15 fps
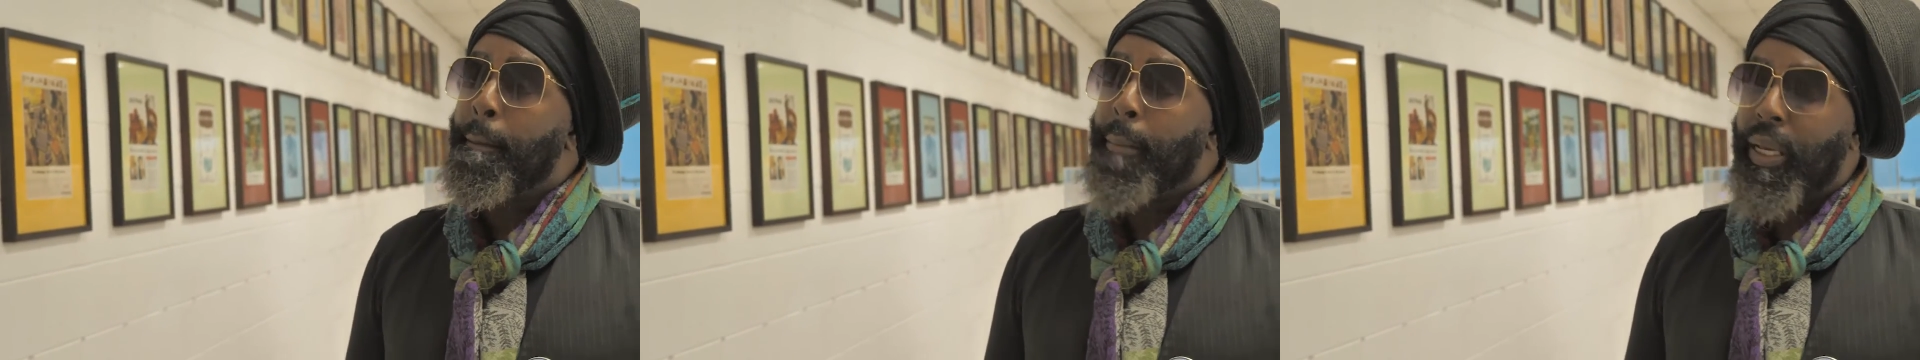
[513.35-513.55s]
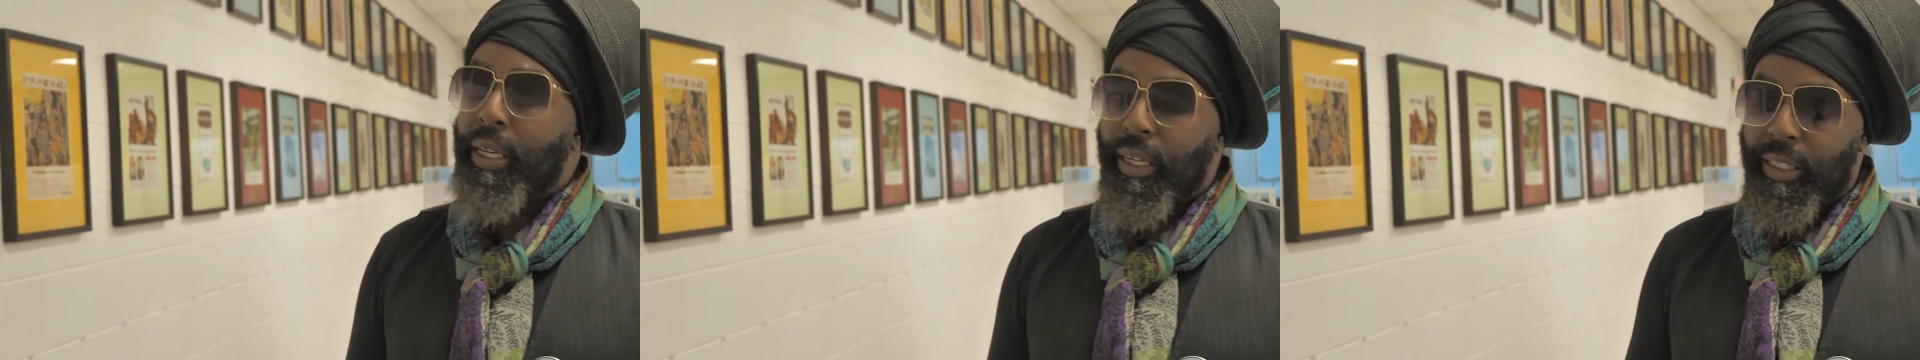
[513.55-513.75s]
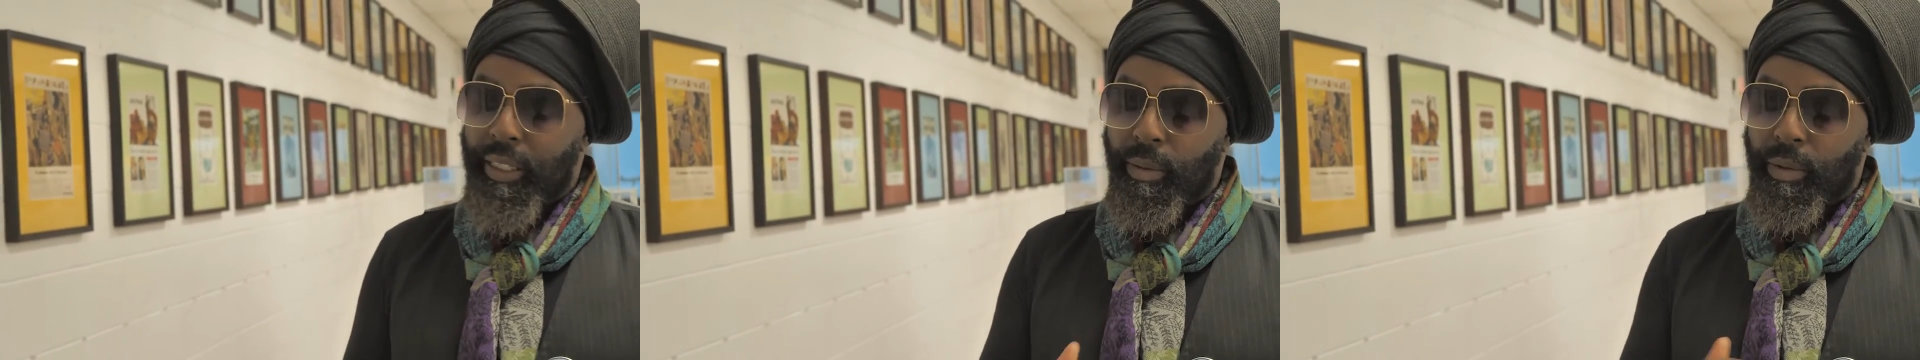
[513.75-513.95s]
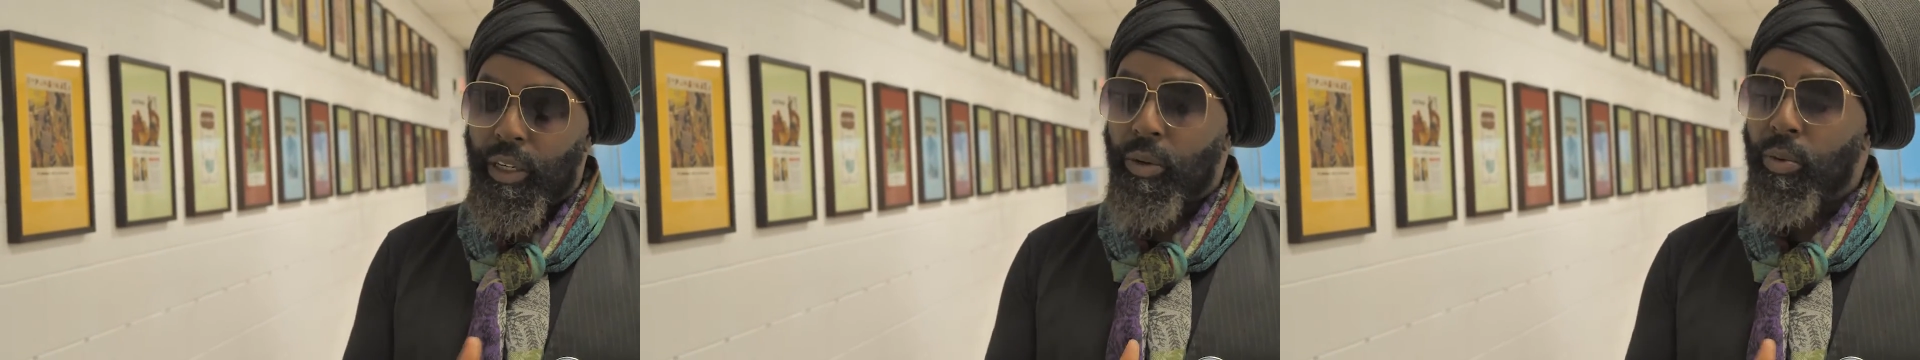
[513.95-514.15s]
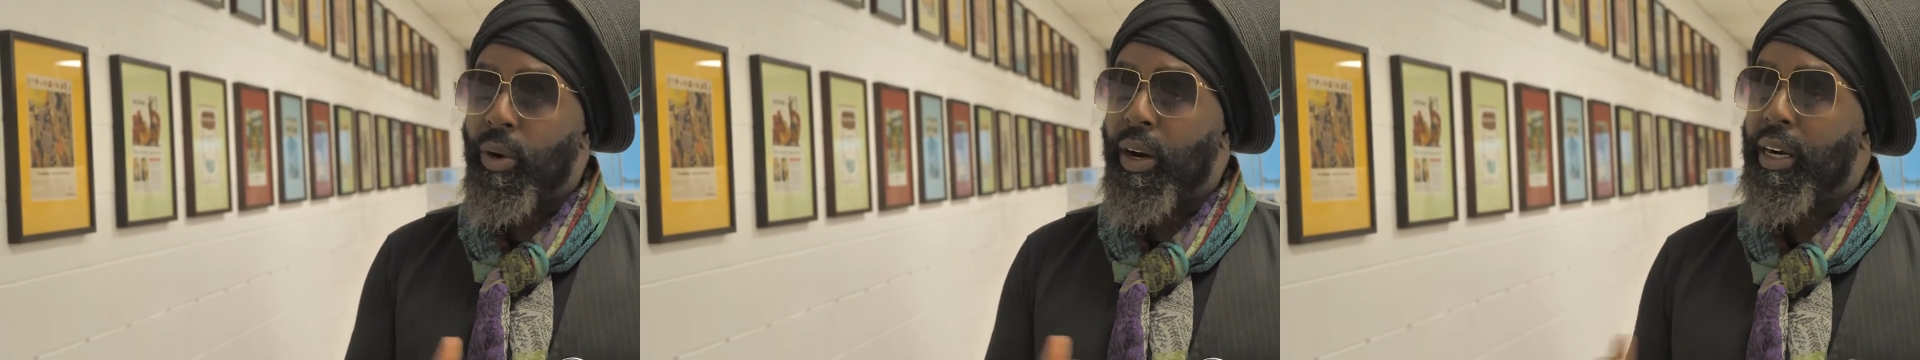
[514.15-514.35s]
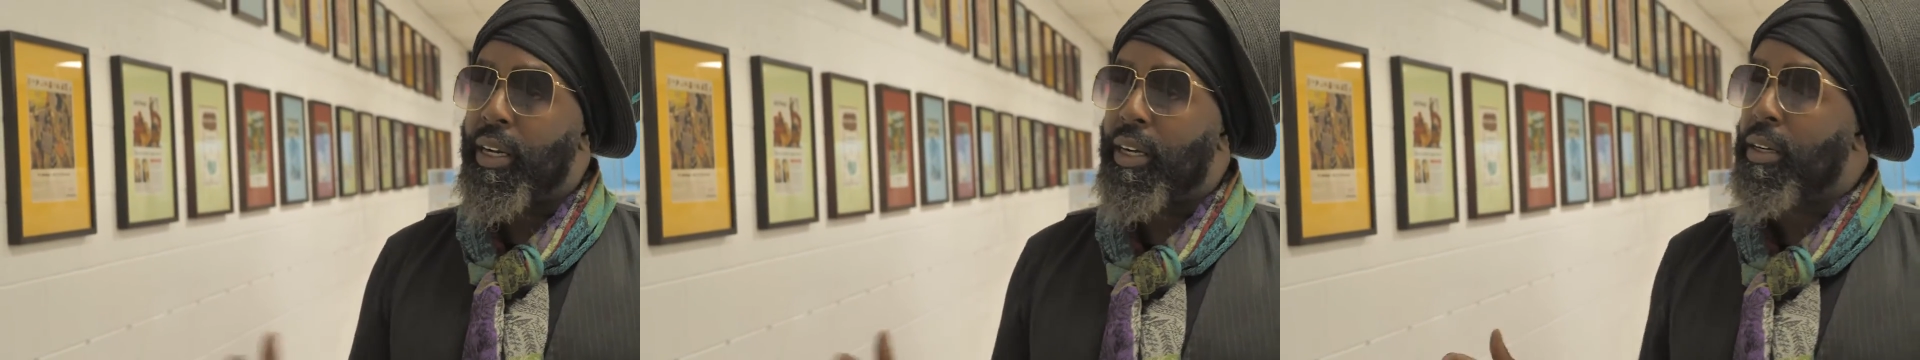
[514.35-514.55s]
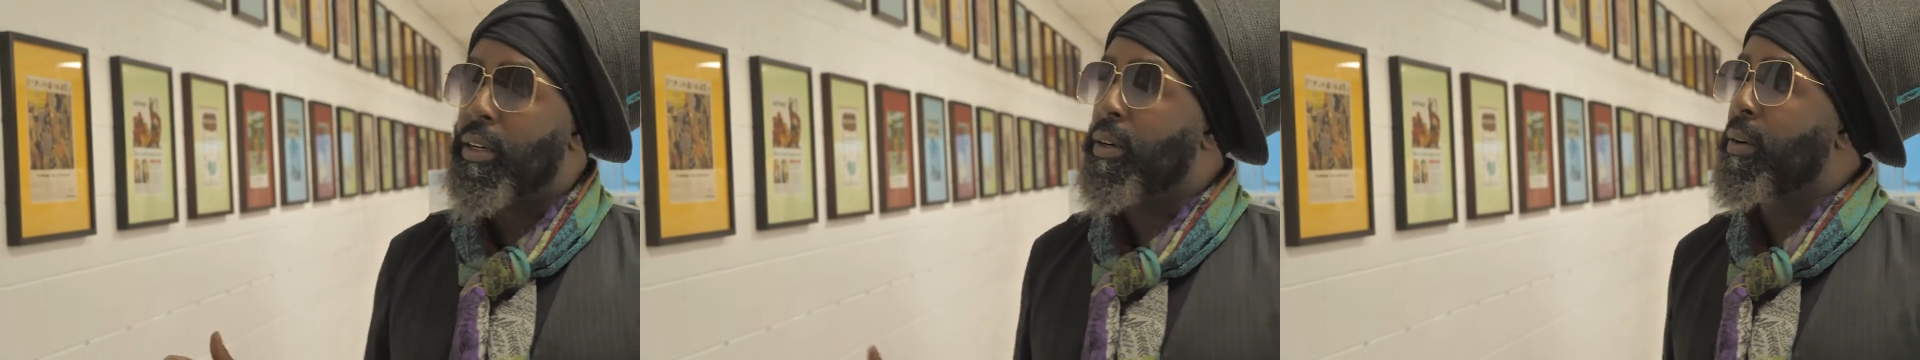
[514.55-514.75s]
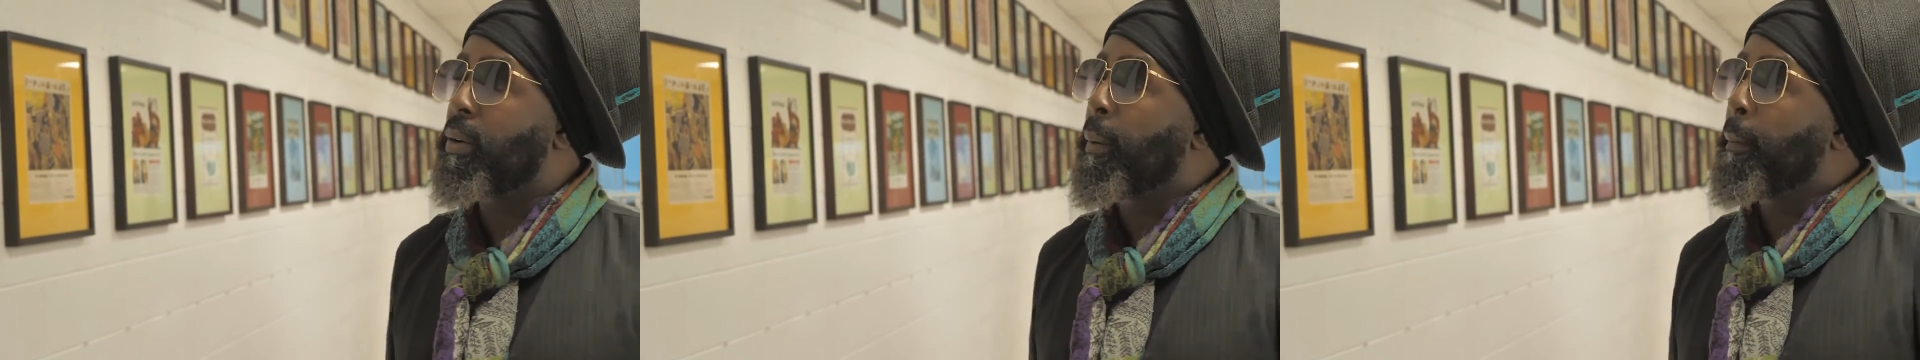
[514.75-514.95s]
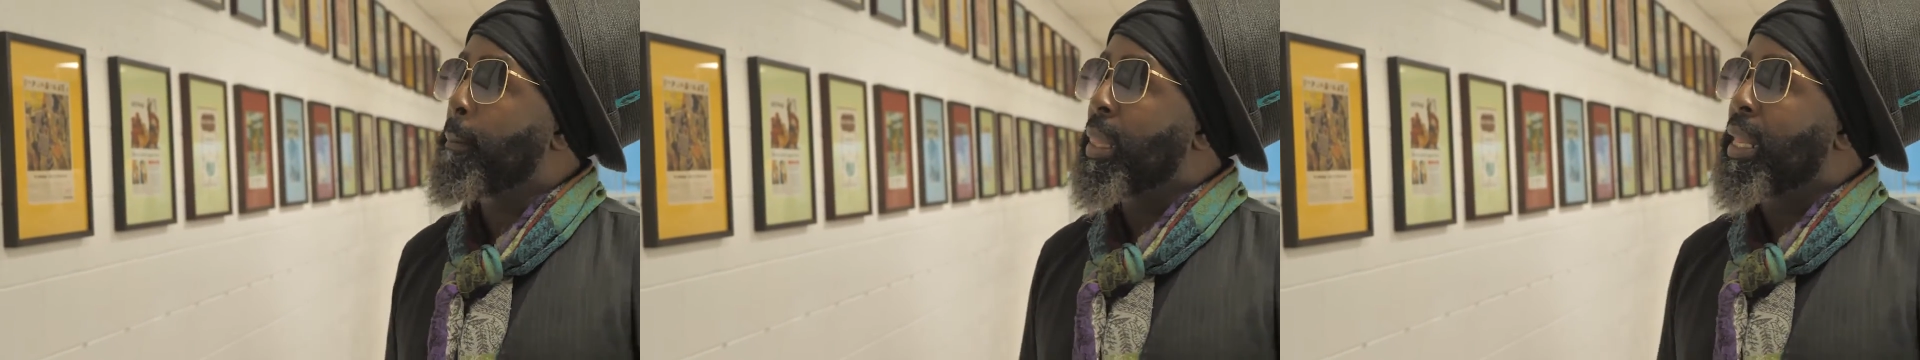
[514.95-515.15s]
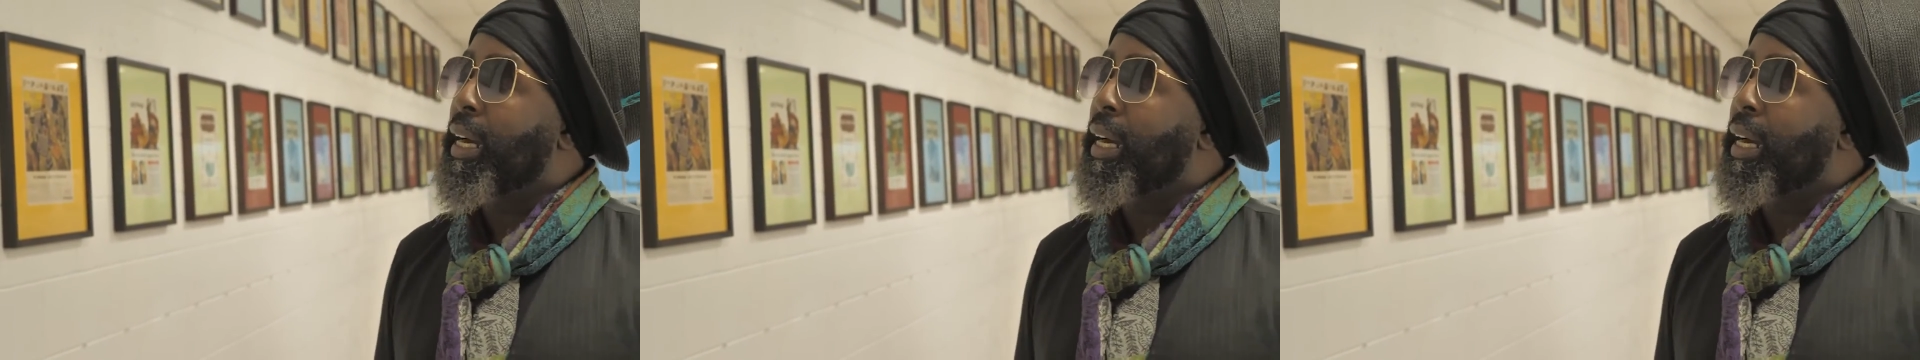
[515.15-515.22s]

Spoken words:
because it will chronicle